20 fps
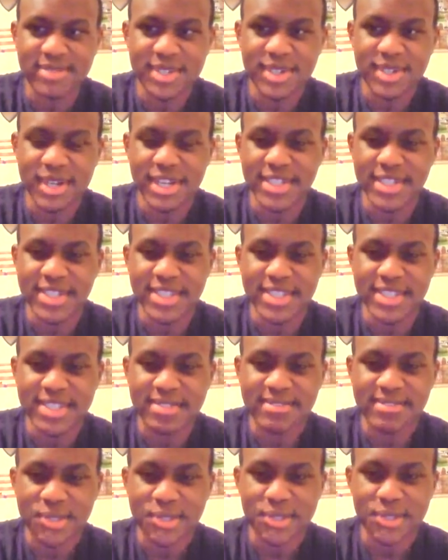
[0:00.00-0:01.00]
crazy
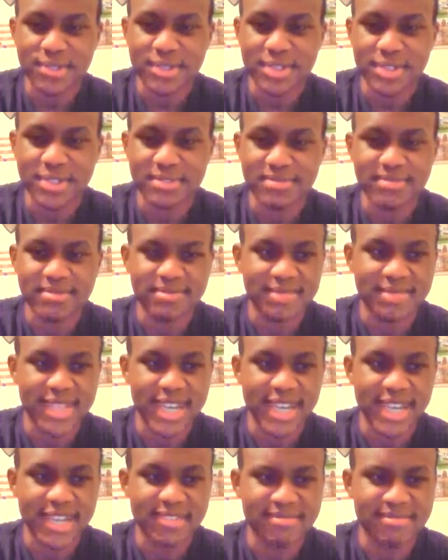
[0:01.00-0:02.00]
over
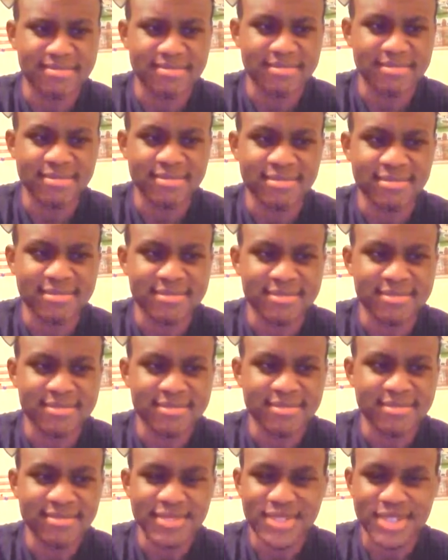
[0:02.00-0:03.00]
that
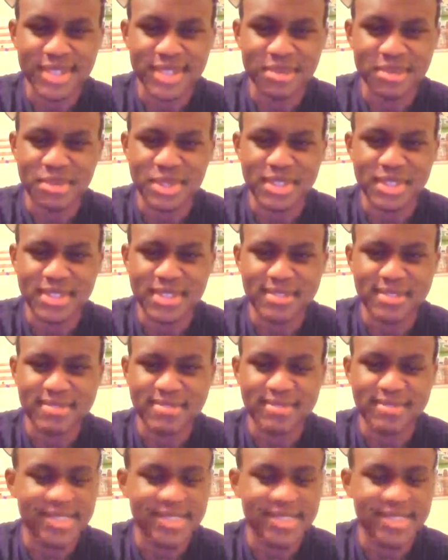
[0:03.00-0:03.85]
for some reason.